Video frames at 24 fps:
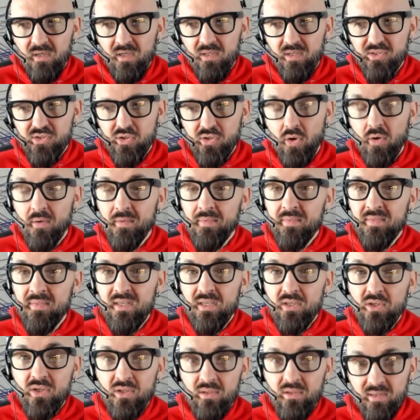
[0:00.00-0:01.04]
So
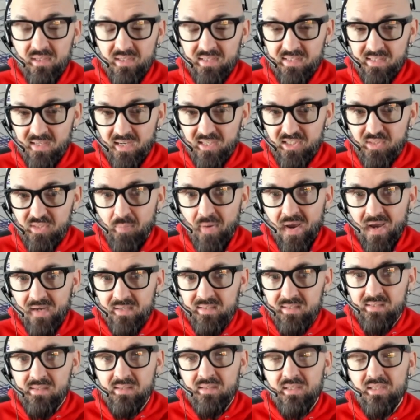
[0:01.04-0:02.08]
the
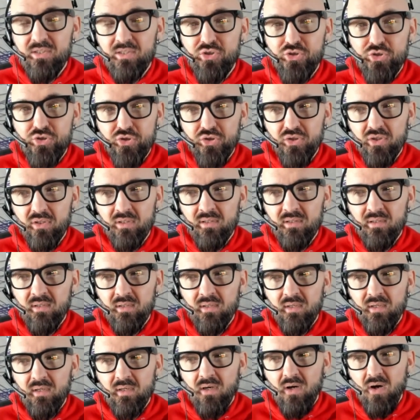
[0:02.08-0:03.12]
suspects this year
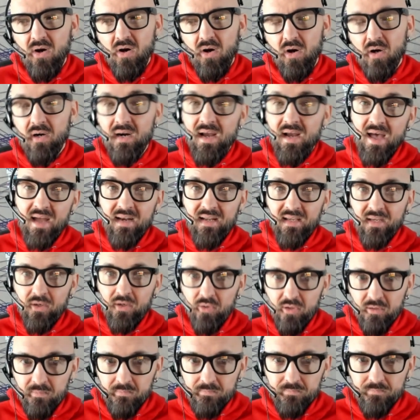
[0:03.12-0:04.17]
are Ed
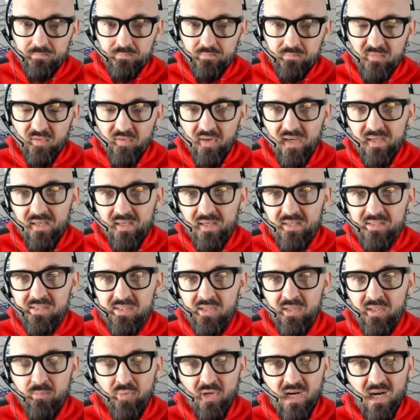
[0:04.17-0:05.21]
Ingram. The Vikings
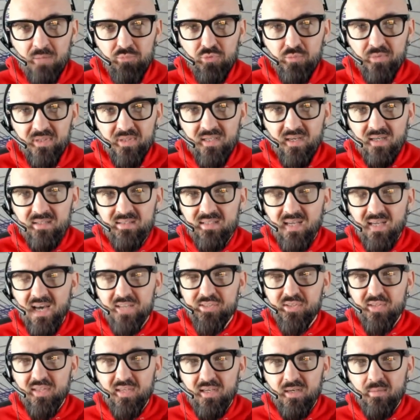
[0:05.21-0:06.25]
can probably cut ties
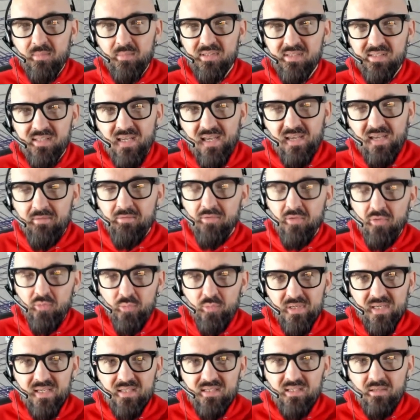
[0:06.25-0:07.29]
with him and save
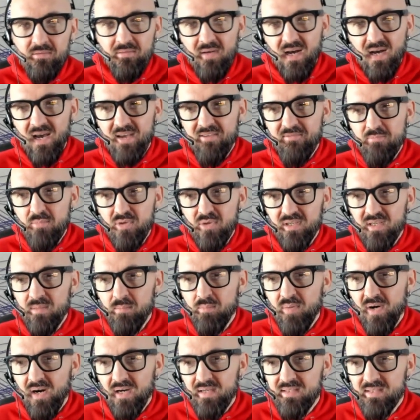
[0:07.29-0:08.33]
$3 to $5 million
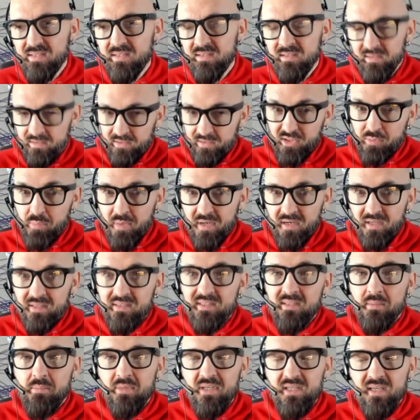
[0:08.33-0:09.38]
to spend on
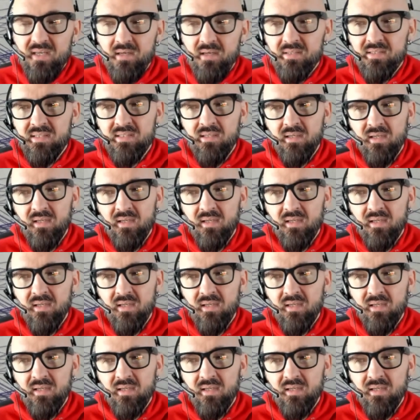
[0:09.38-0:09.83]
somebody else.